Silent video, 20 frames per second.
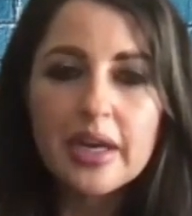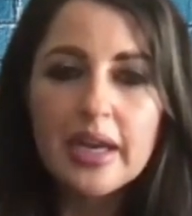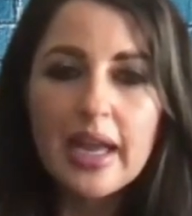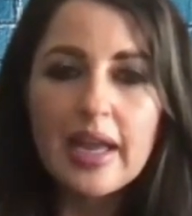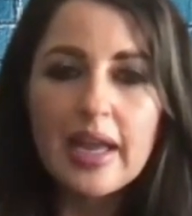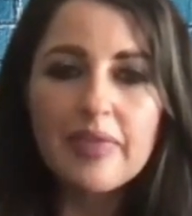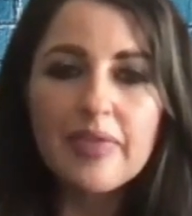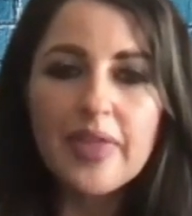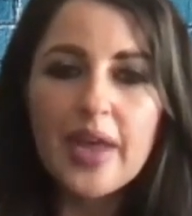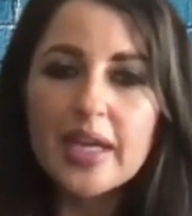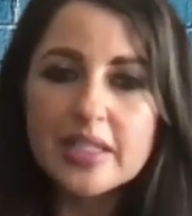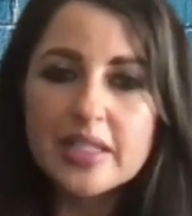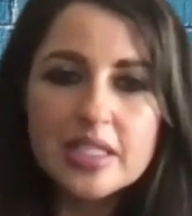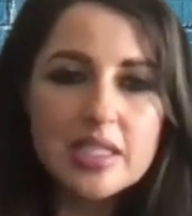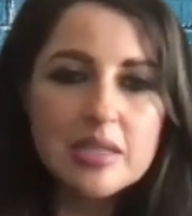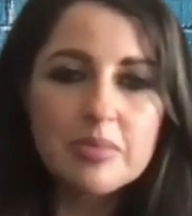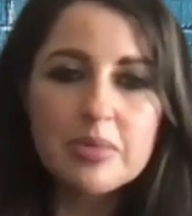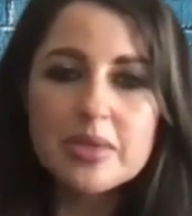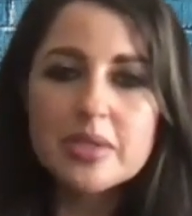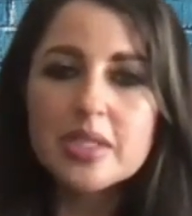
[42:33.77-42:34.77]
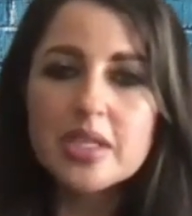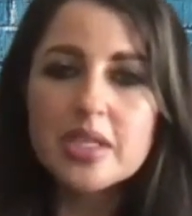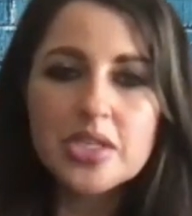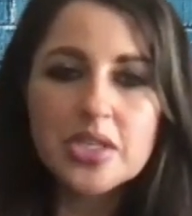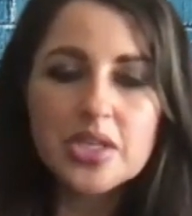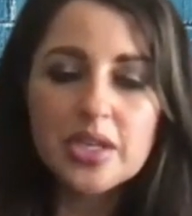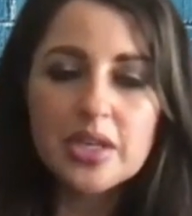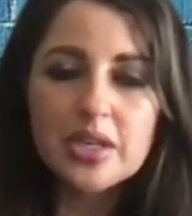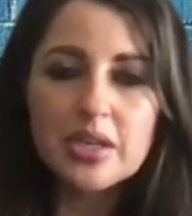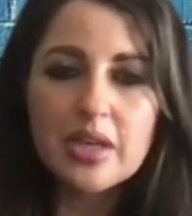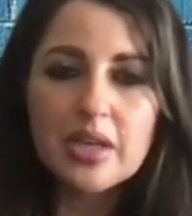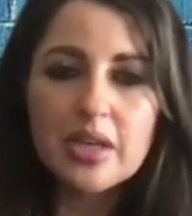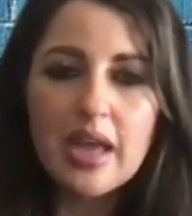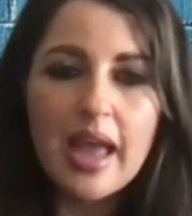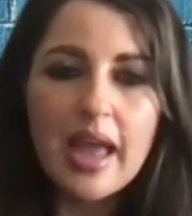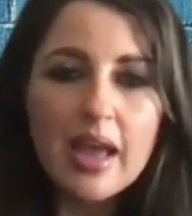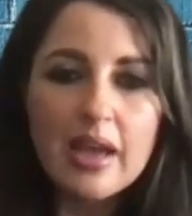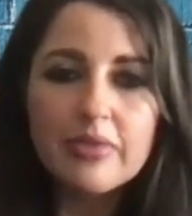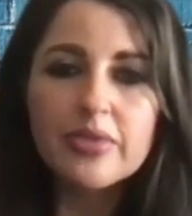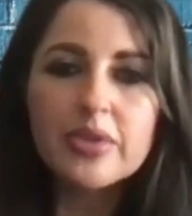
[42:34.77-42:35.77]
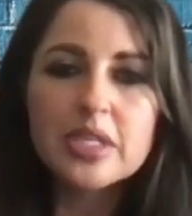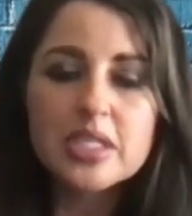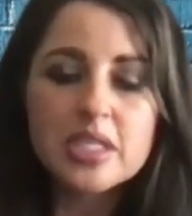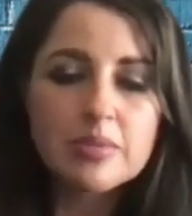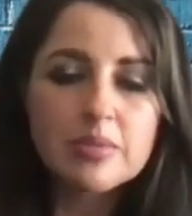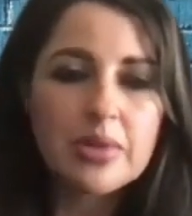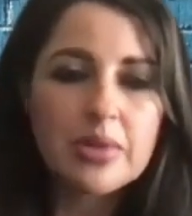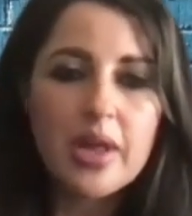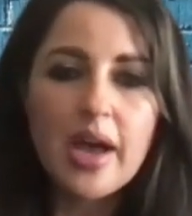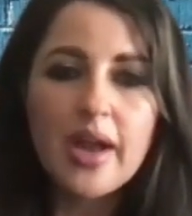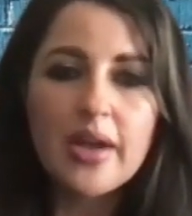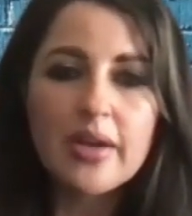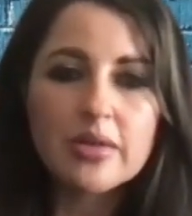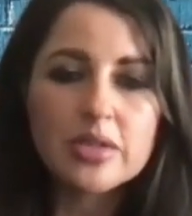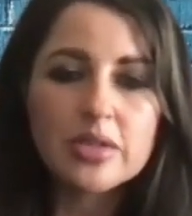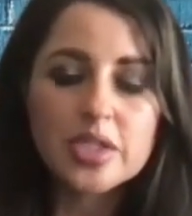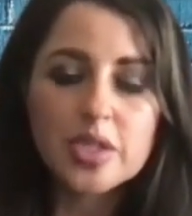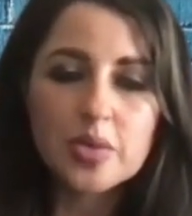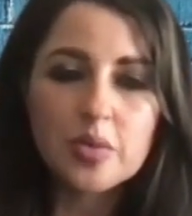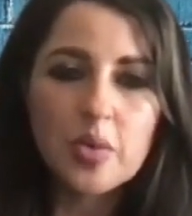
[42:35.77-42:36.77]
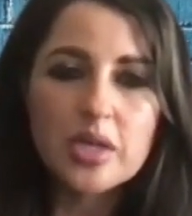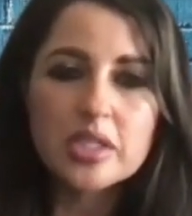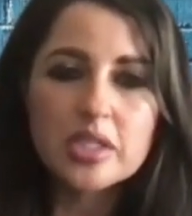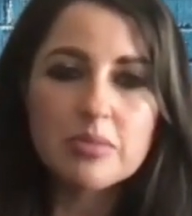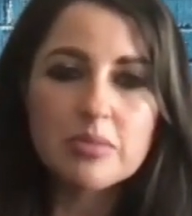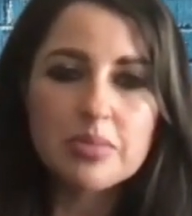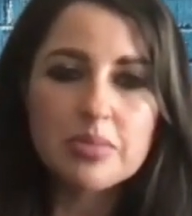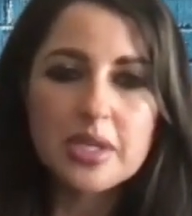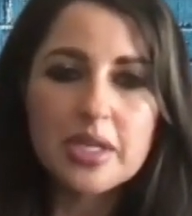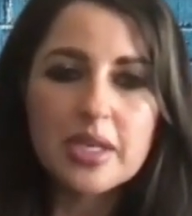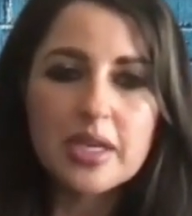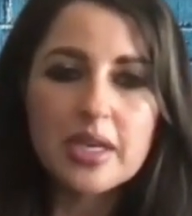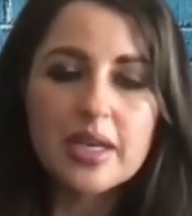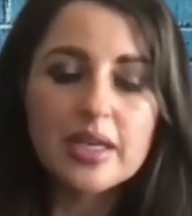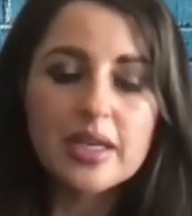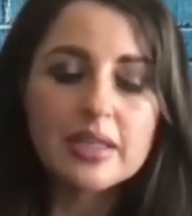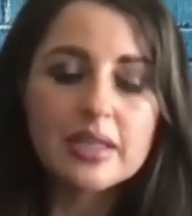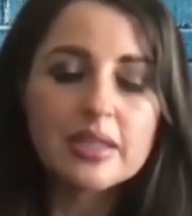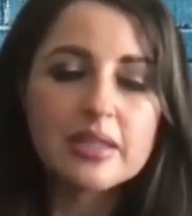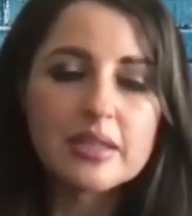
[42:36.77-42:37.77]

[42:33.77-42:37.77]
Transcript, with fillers: And totally. that's the position every supplier should want to be in.